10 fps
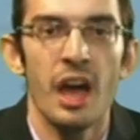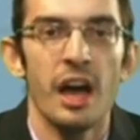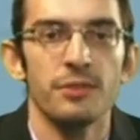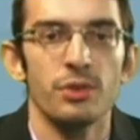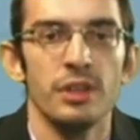
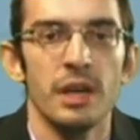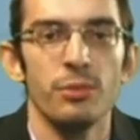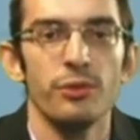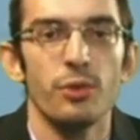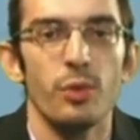After a
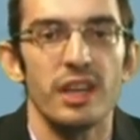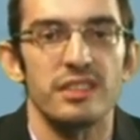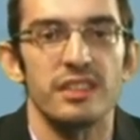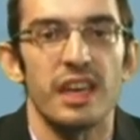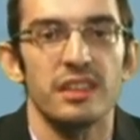number of
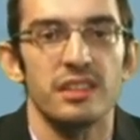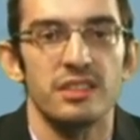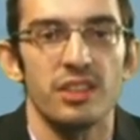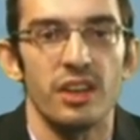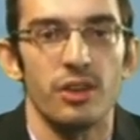arrests at the
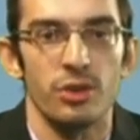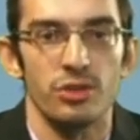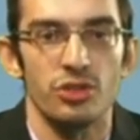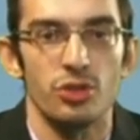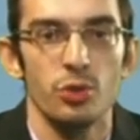site
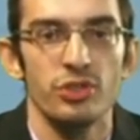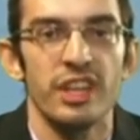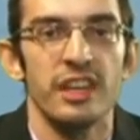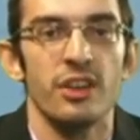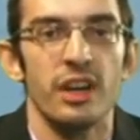on
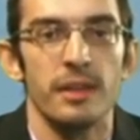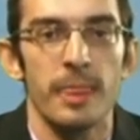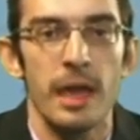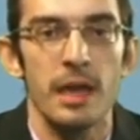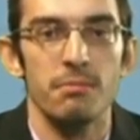Tuesday night,
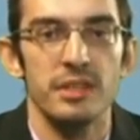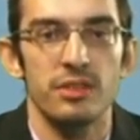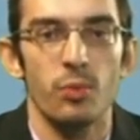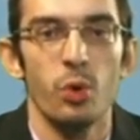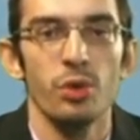
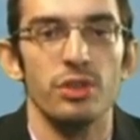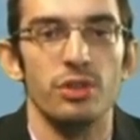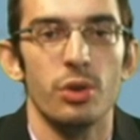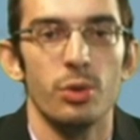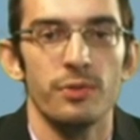Mr. Wharton
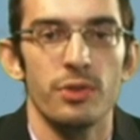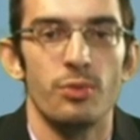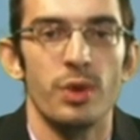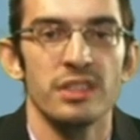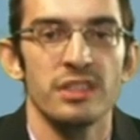called for the
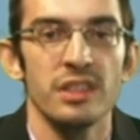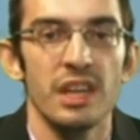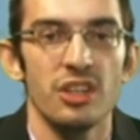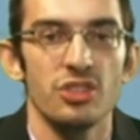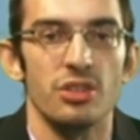
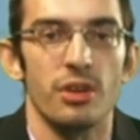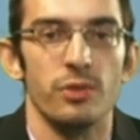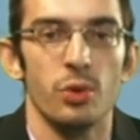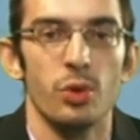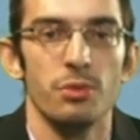resignation
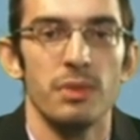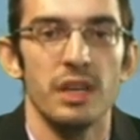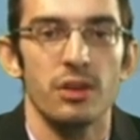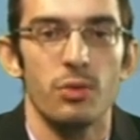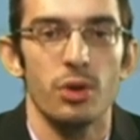of Lord
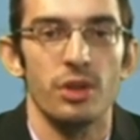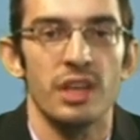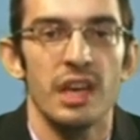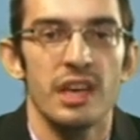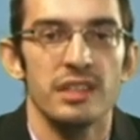Mayor Quirk,
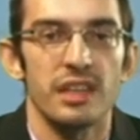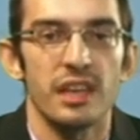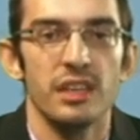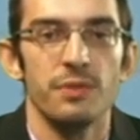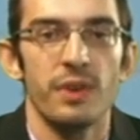
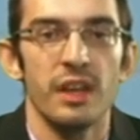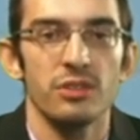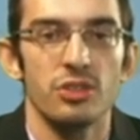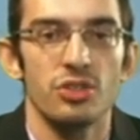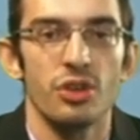saying he
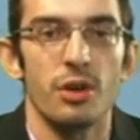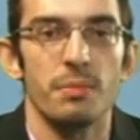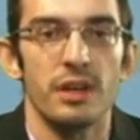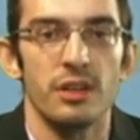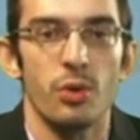failed to show
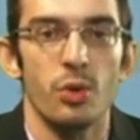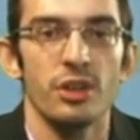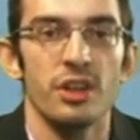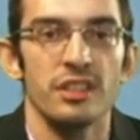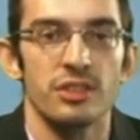up at an
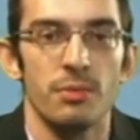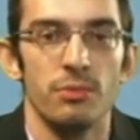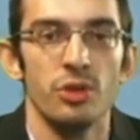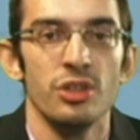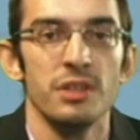organised
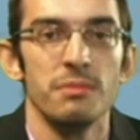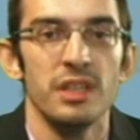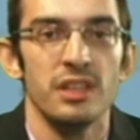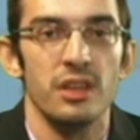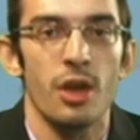community
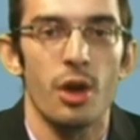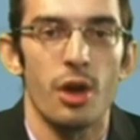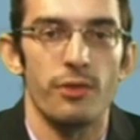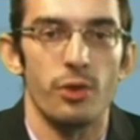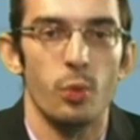meeting
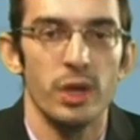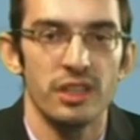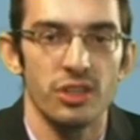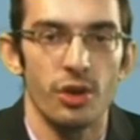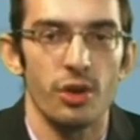over a
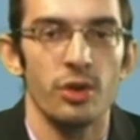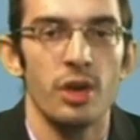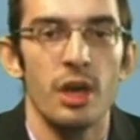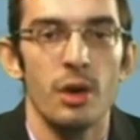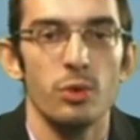week ago,
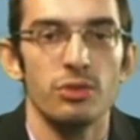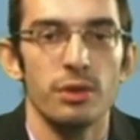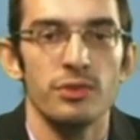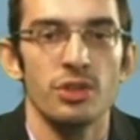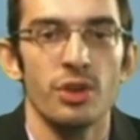which
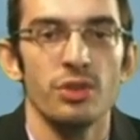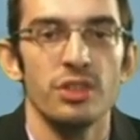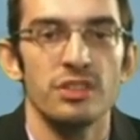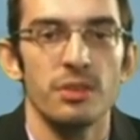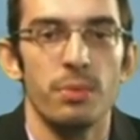would have showed
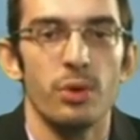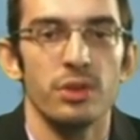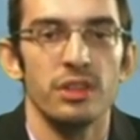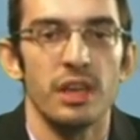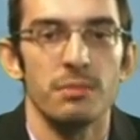the
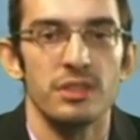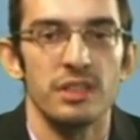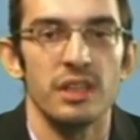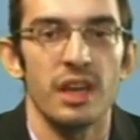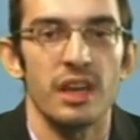support the
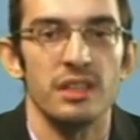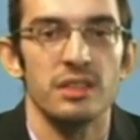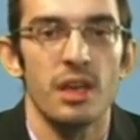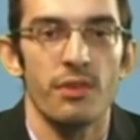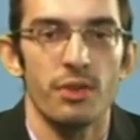embassy
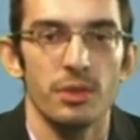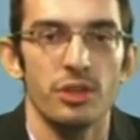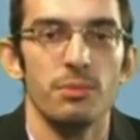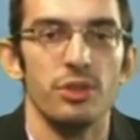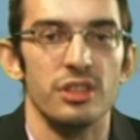has from the
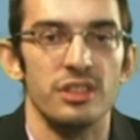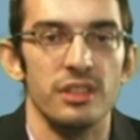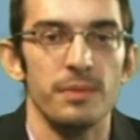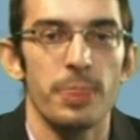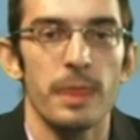community.